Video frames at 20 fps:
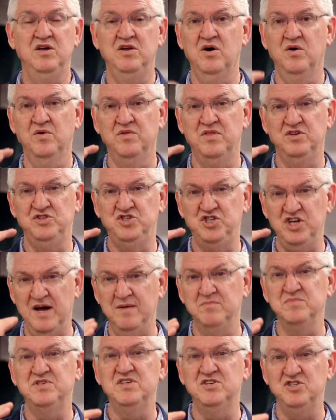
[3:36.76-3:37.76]
the
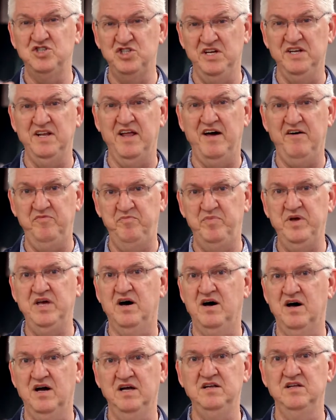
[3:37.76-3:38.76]
gems that she left
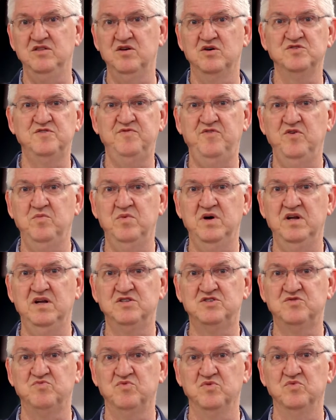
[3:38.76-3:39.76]
behind in those few
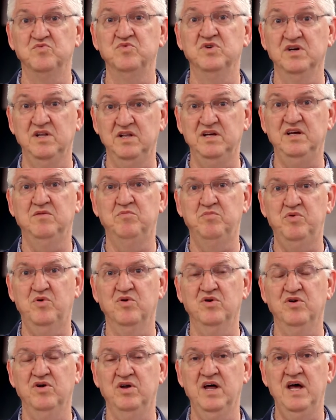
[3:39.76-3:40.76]
minutes were really
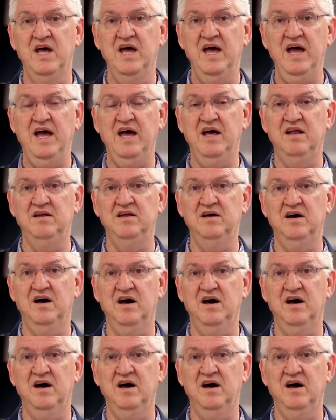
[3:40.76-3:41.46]
important. And